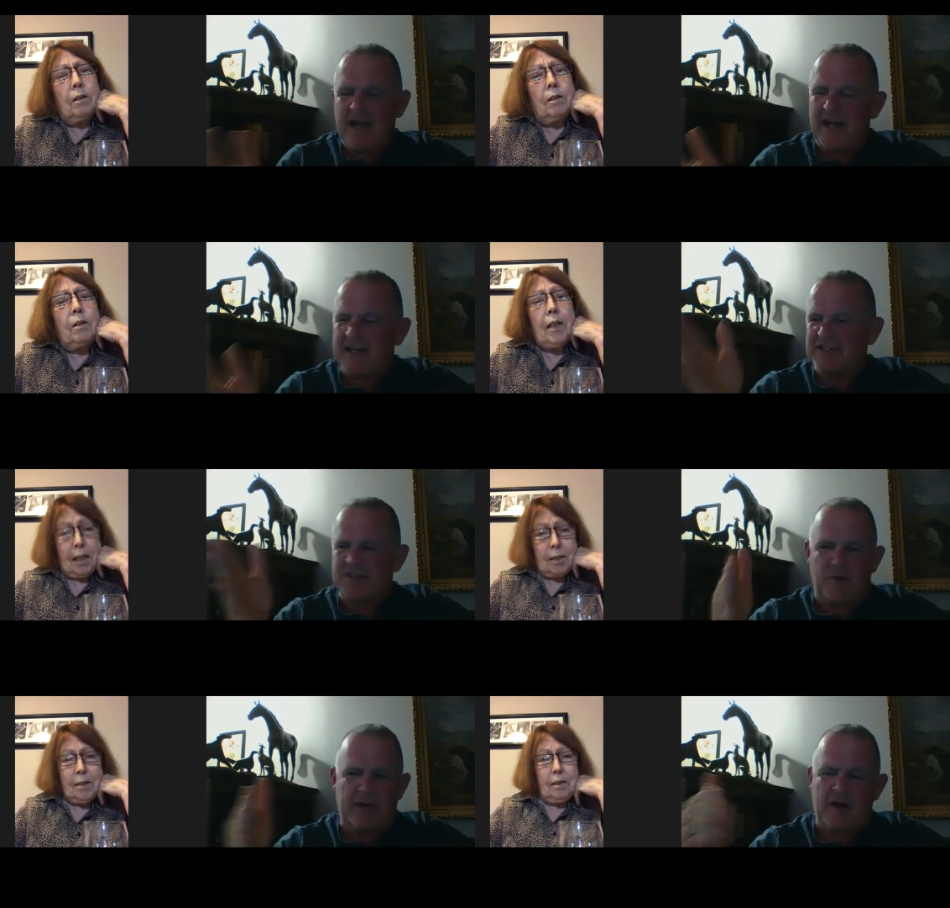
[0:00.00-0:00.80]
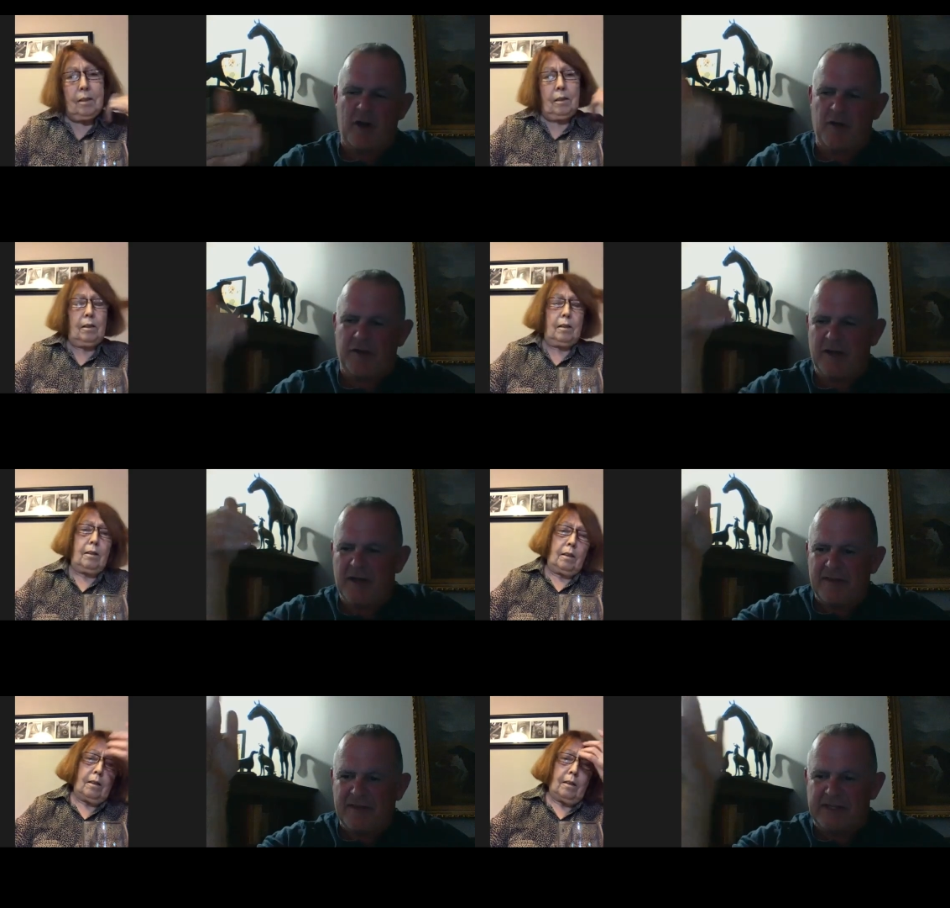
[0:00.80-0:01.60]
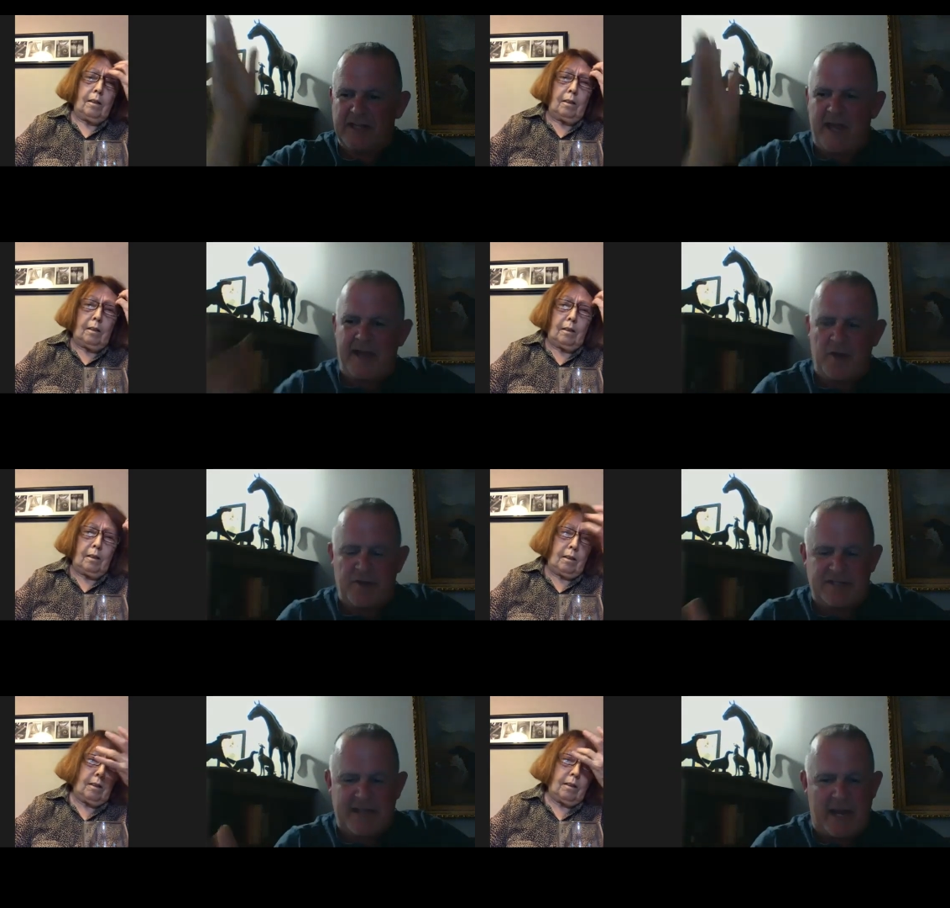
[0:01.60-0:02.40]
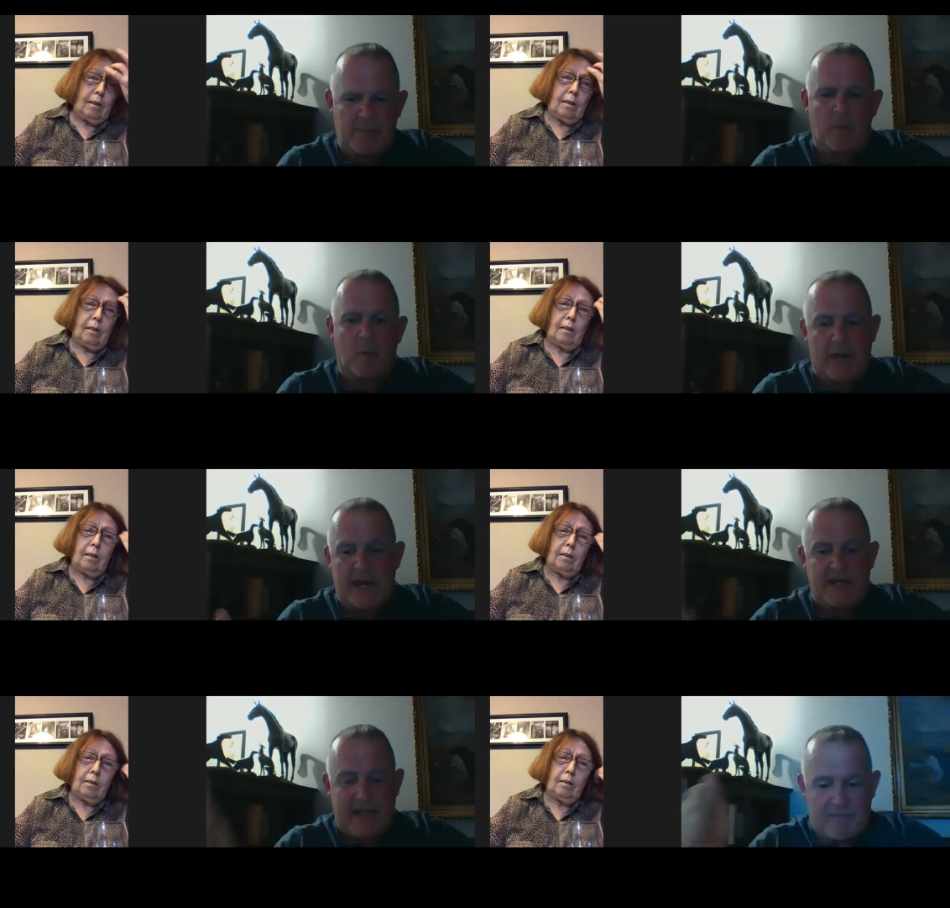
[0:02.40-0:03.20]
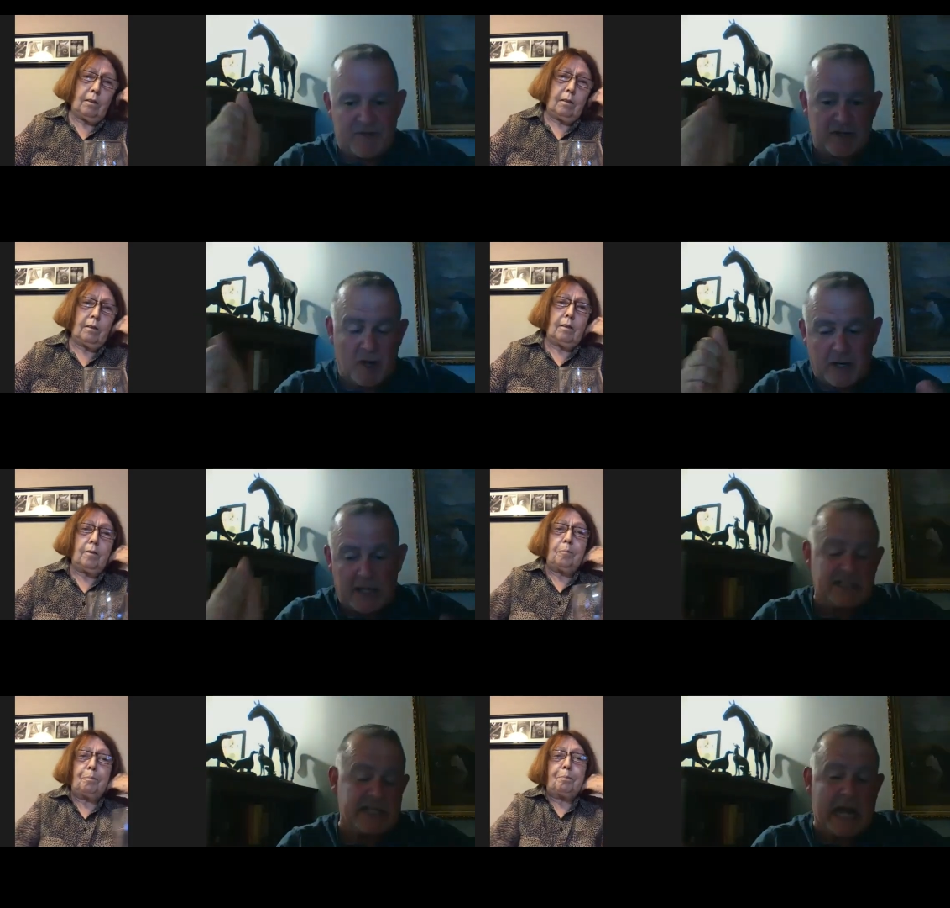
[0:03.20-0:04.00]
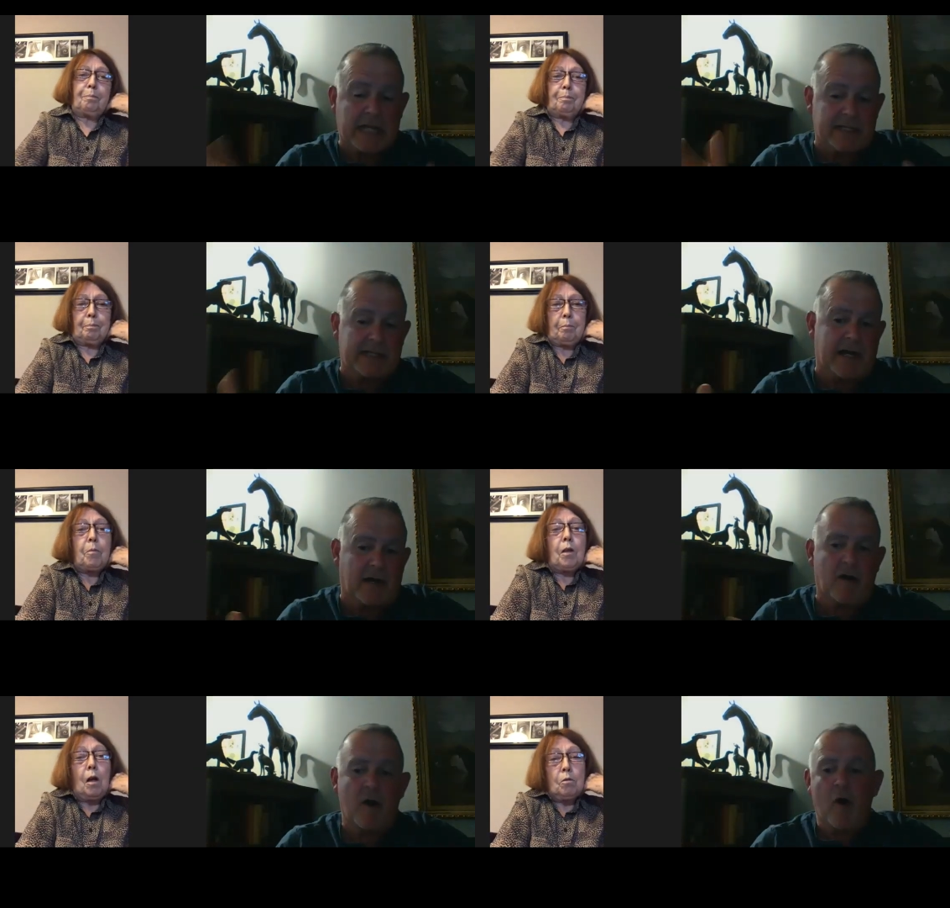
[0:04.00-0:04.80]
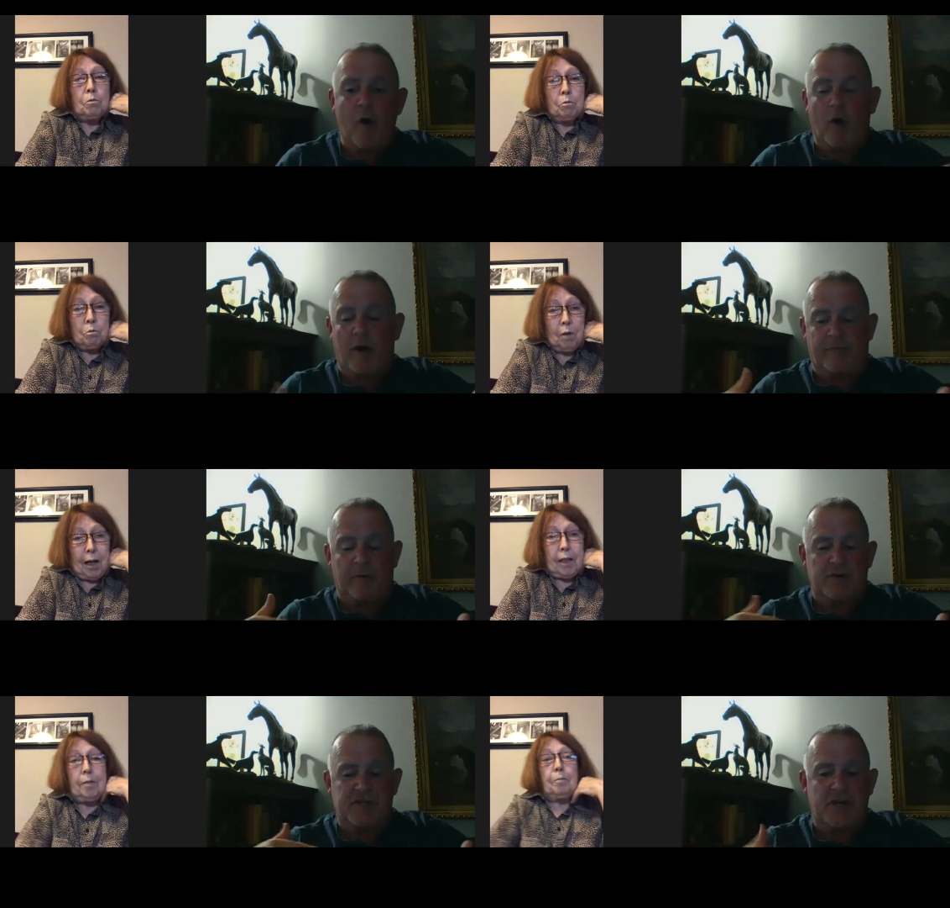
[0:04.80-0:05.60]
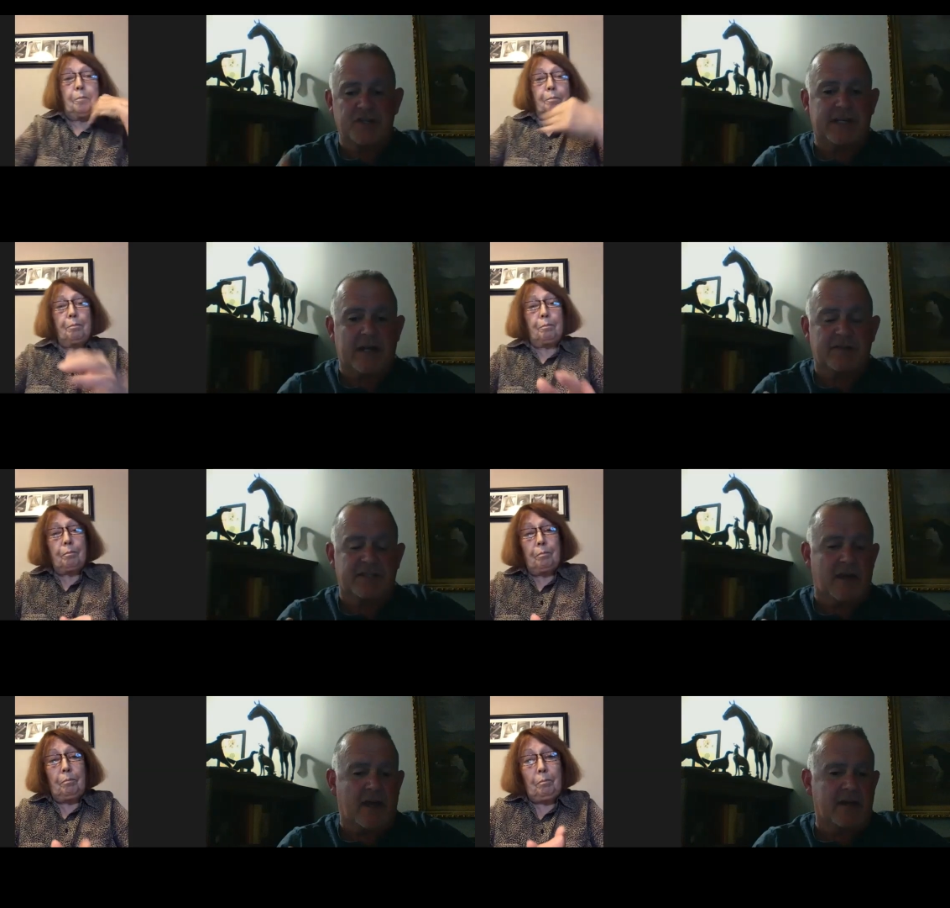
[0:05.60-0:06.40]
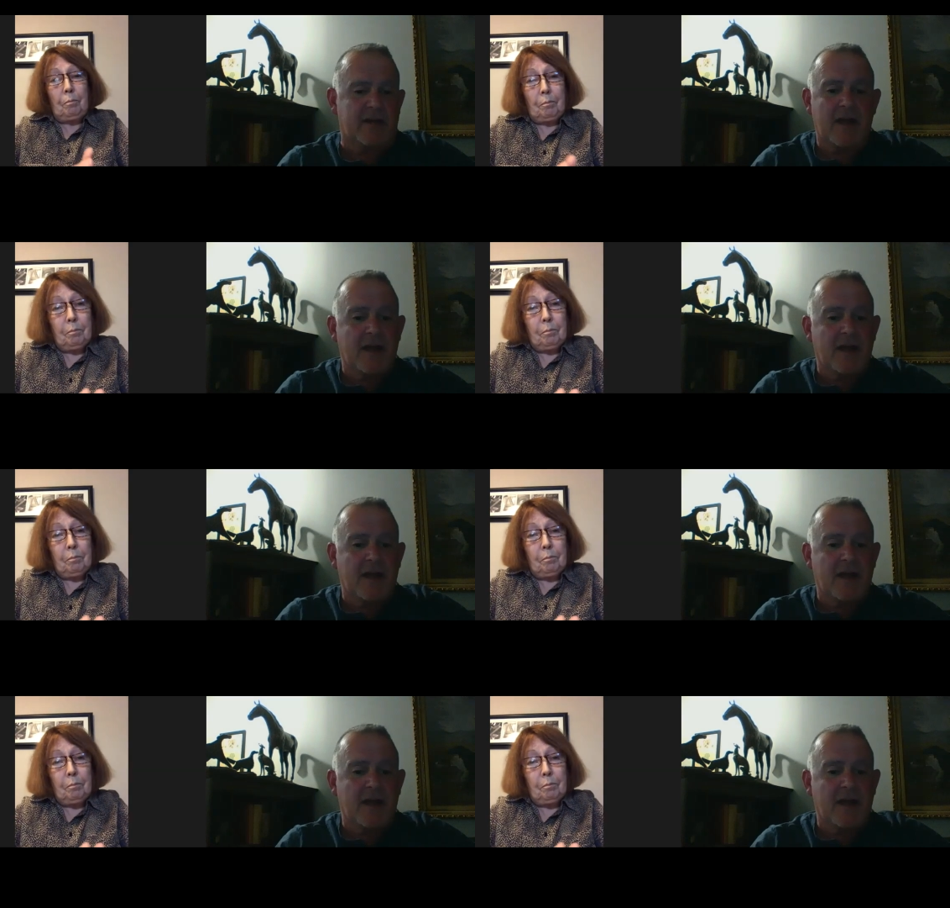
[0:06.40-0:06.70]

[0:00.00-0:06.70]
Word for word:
Speaker 1: I guess all the the line on the table where we had to have the dog exactly there, or right. if we judging outside,